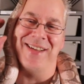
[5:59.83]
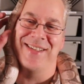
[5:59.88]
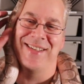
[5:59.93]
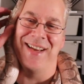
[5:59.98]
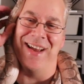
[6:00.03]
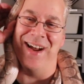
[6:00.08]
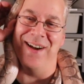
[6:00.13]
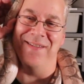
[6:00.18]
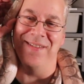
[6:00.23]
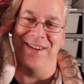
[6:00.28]

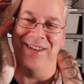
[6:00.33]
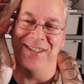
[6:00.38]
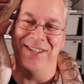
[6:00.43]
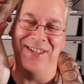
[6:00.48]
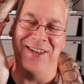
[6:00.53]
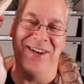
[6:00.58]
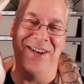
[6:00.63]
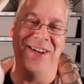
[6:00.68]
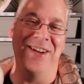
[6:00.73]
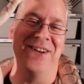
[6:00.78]
is I'm going to
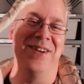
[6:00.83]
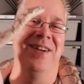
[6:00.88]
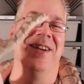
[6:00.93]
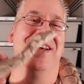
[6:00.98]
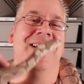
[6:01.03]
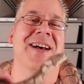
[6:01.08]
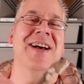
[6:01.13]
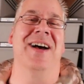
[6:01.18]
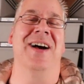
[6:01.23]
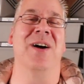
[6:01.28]
show you
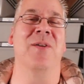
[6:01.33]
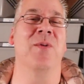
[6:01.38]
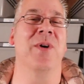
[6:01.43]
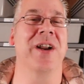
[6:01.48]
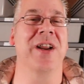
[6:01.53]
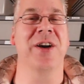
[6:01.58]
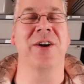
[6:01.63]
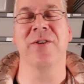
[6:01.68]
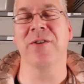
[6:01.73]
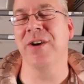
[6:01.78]
uh,
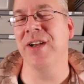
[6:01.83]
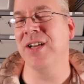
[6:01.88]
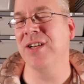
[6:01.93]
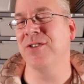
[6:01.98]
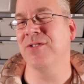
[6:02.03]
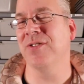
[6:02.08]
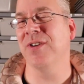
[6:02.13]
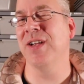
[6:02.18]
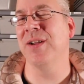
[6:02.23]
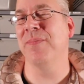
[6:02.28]
what a green green
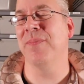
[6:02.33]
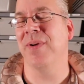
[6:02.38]
tree